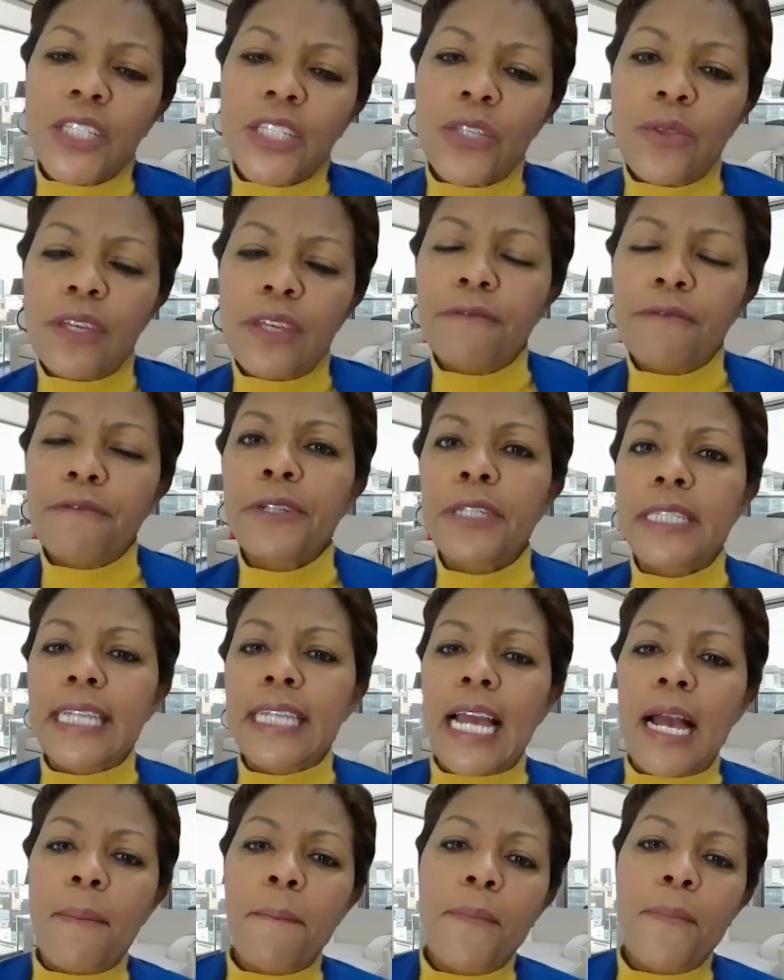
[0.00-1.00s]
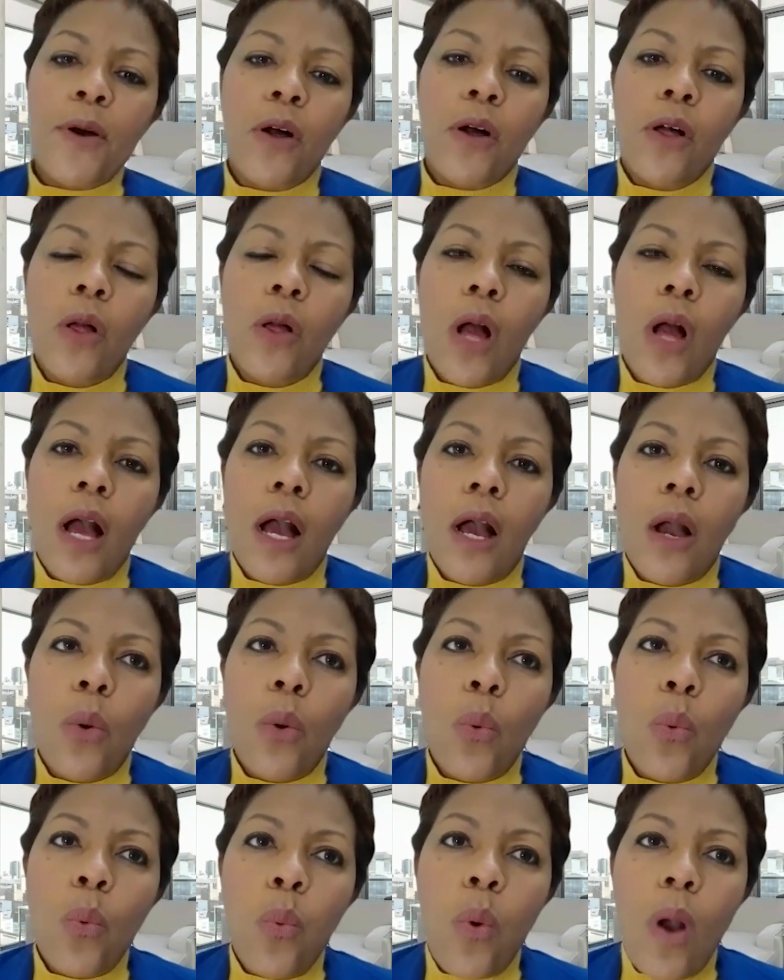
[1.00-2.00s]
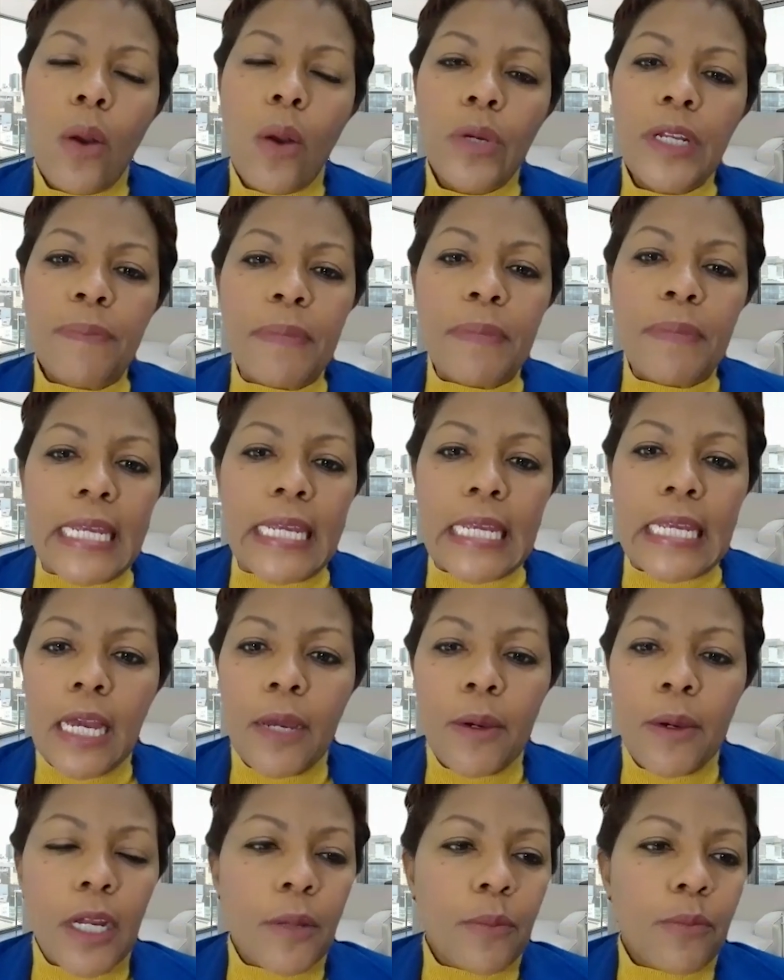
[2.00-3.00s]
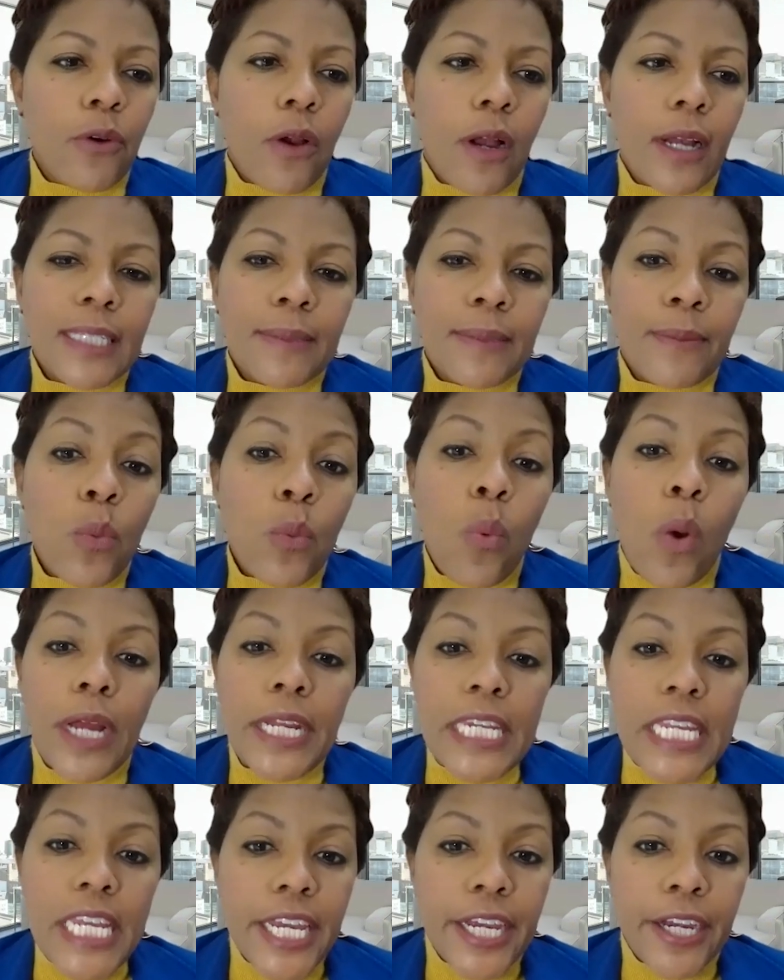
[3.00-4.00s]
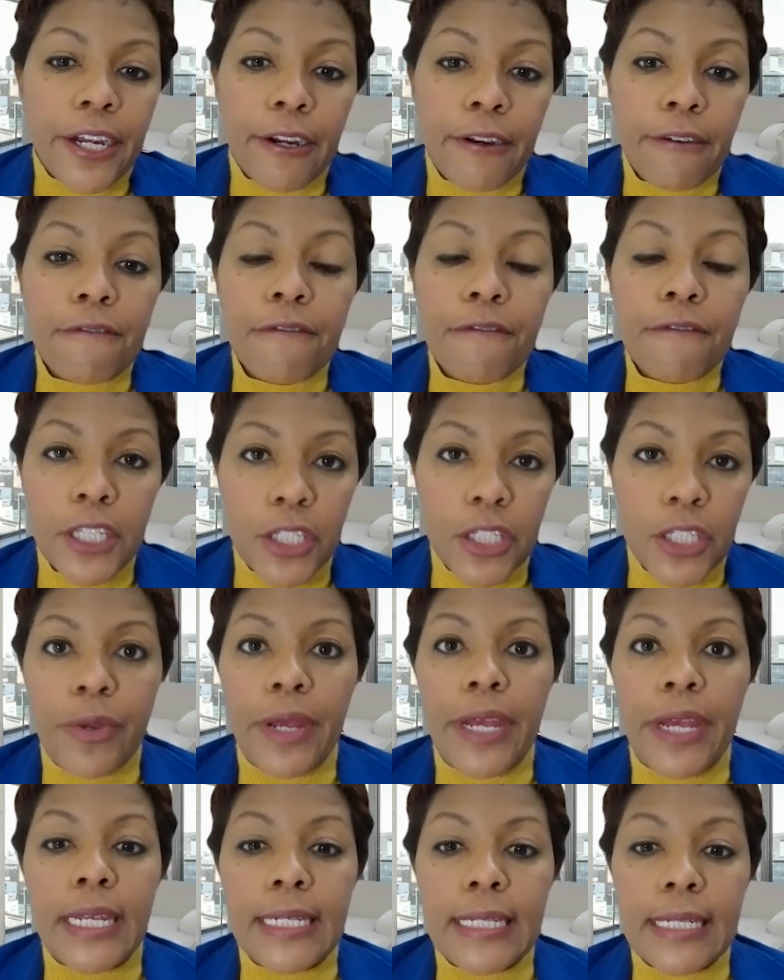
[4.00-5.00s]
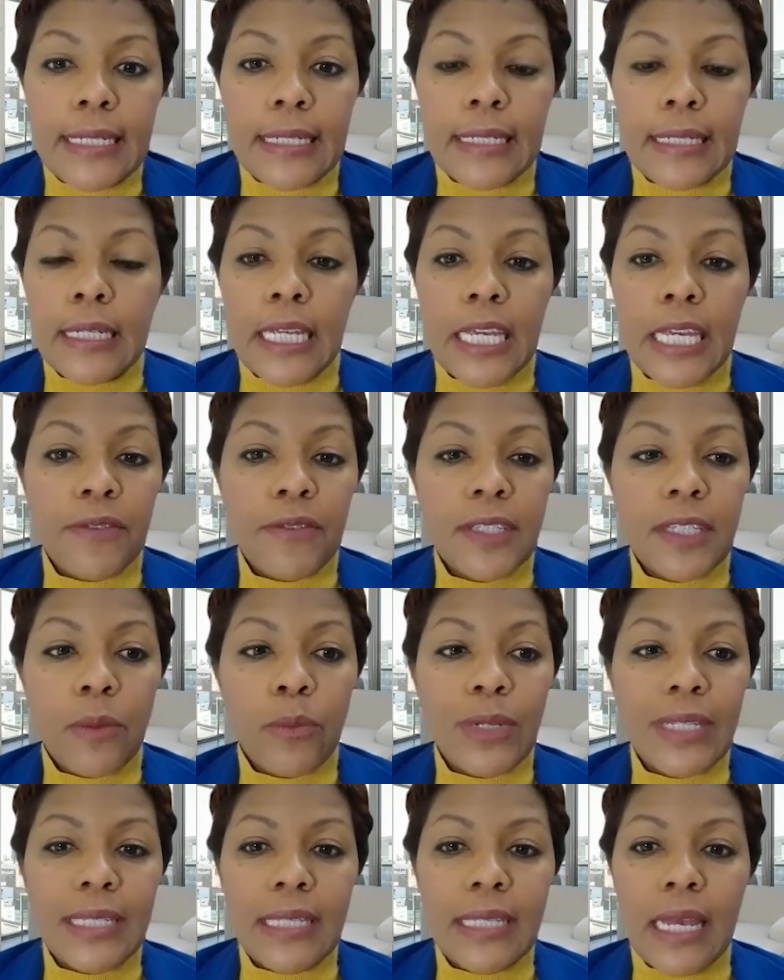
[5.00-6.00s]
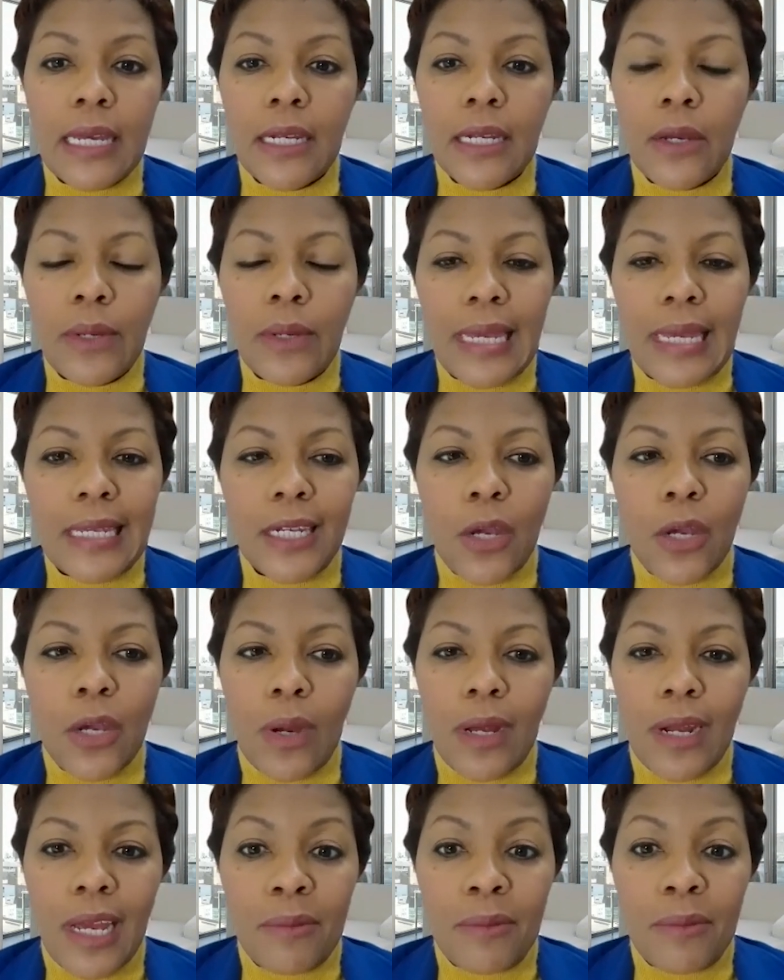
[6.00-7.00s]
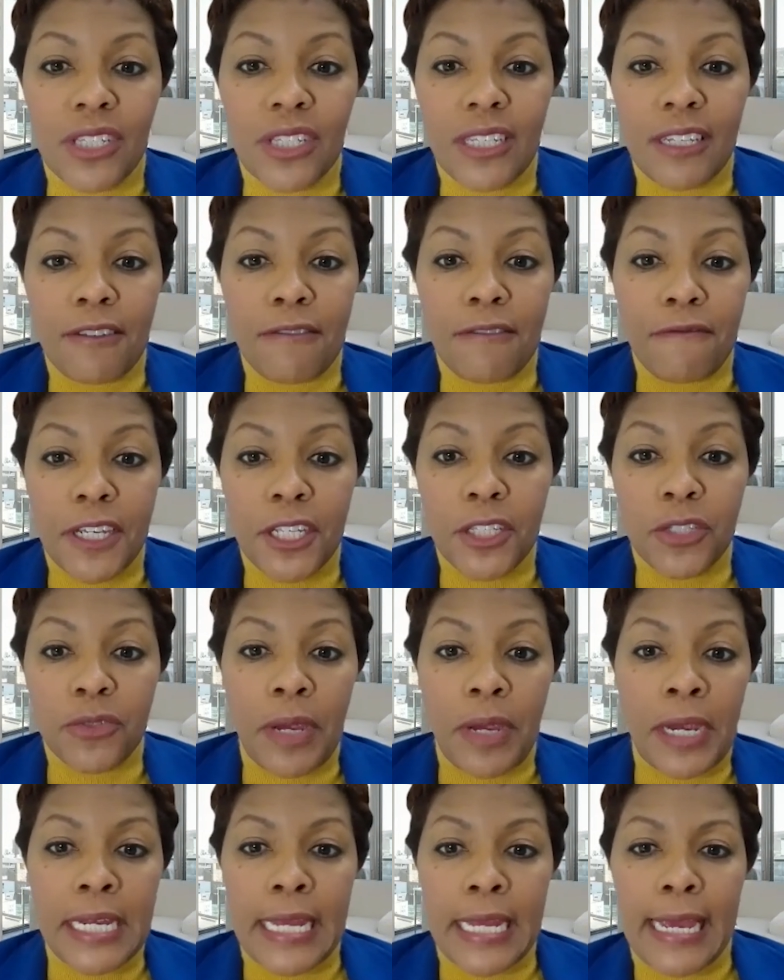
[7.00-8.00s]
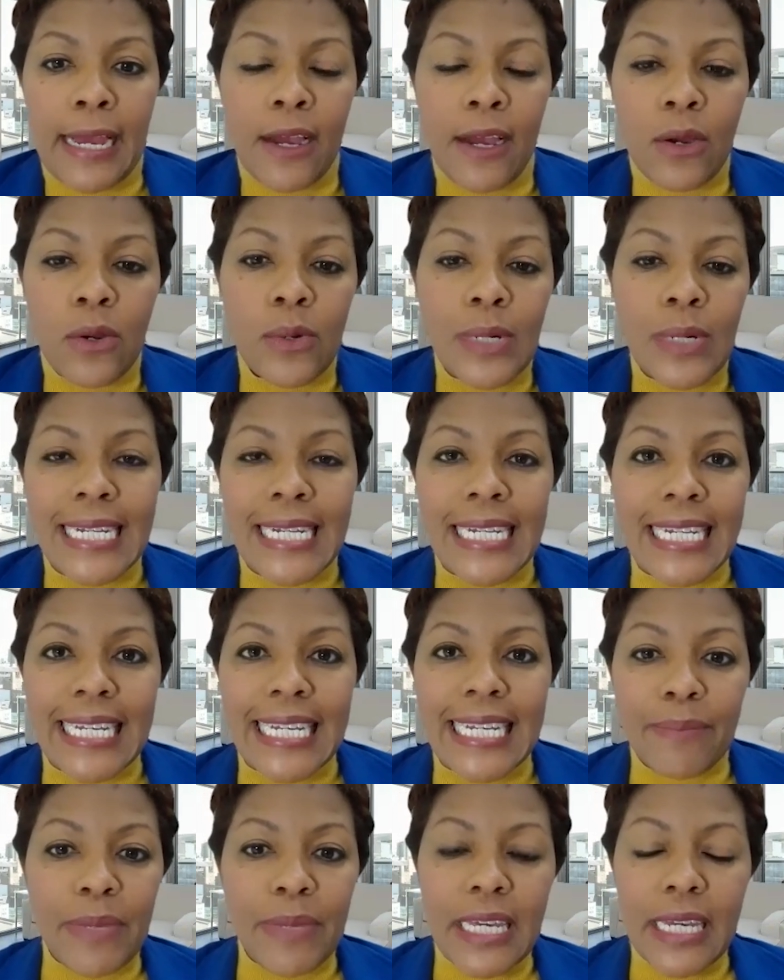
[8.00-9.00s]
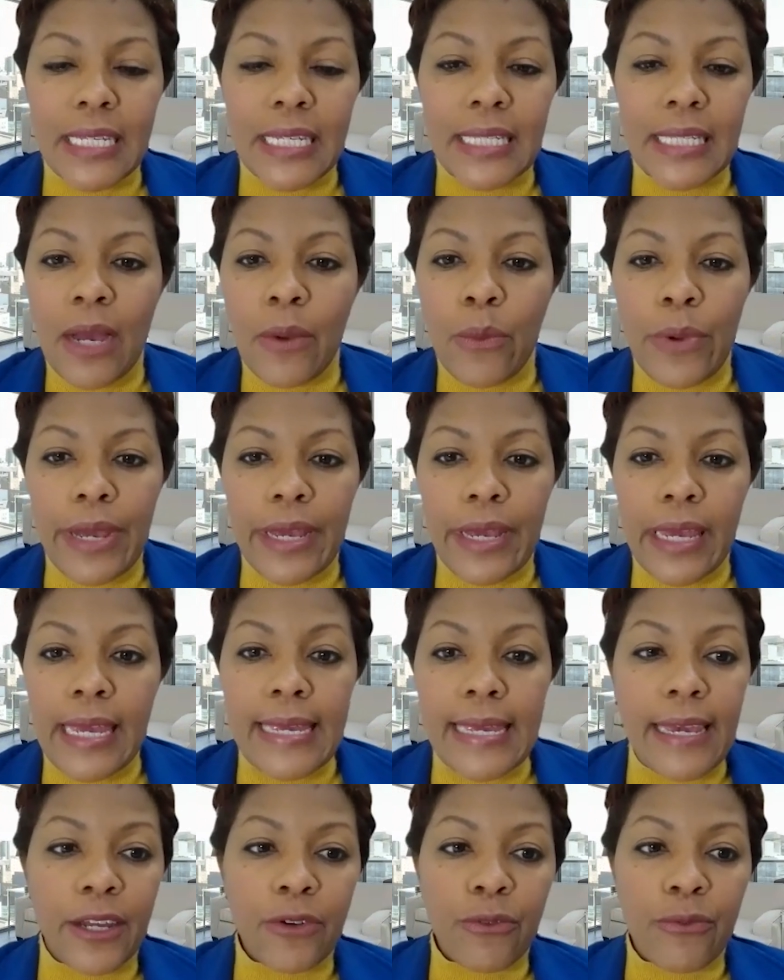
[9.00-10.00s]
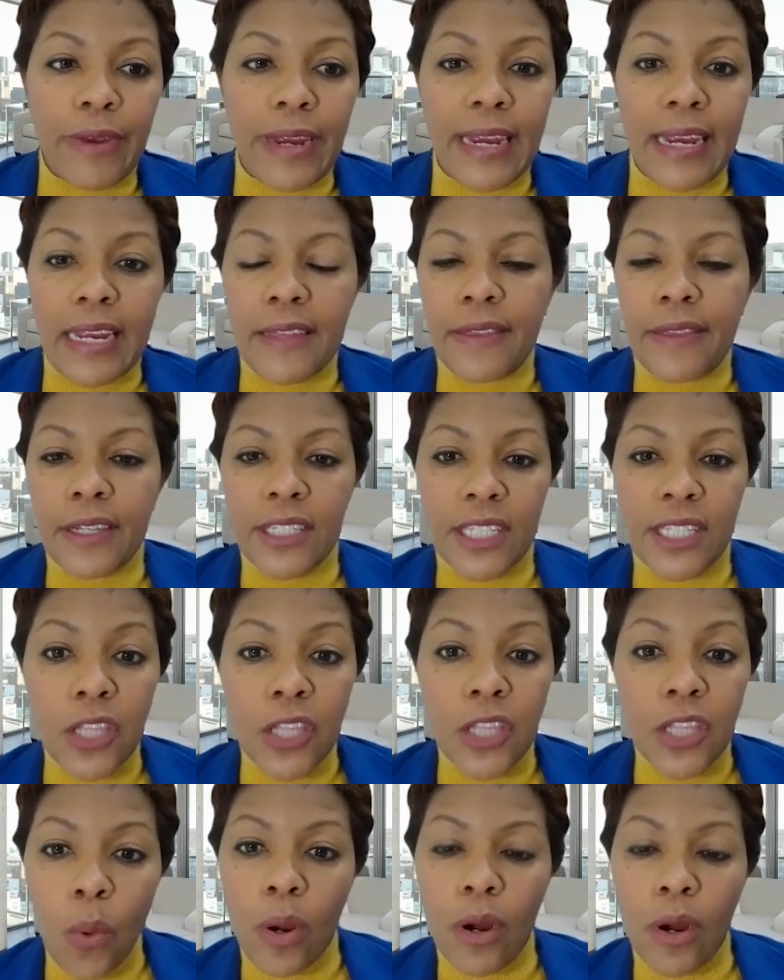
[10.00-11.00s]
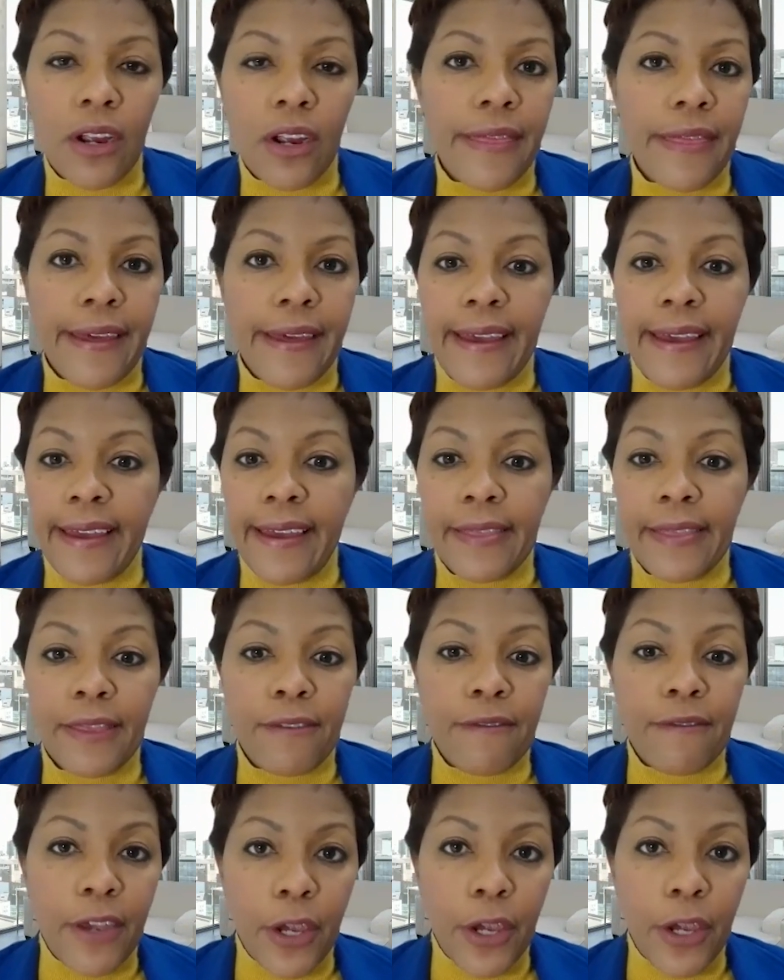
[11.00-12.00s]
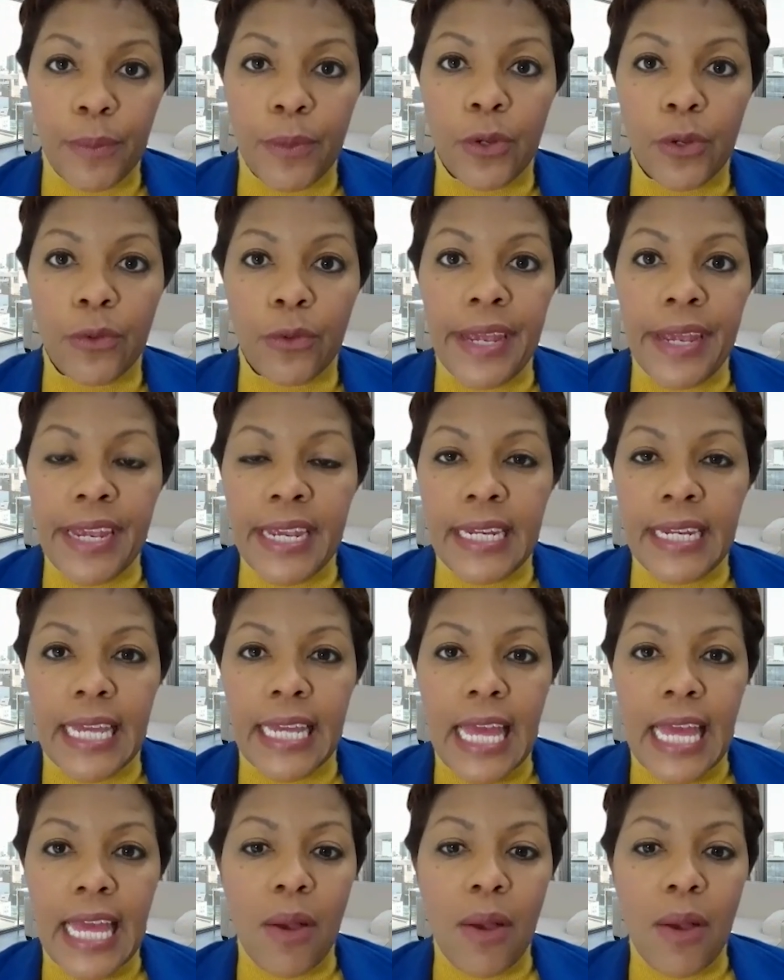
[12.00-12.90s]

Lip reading: So then, for example, what would be an approximate 1 year fixed rate if someone said, okay, you know what, I'm just going to fix right now because that way I can get a rate that's lower than the variable rate,